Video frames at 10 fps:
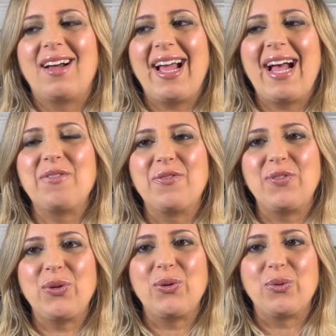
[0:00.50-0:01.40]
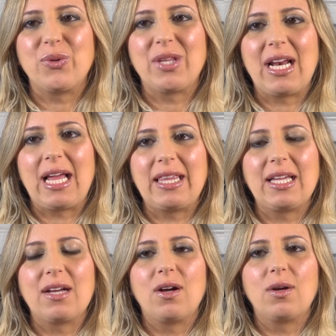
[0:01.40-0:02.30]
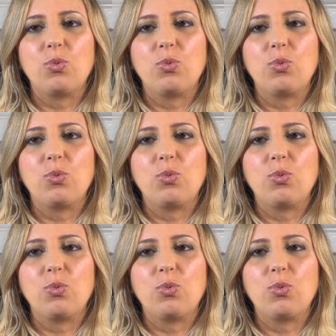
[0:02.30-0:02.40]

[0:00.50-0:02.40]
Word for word: I have a few that I think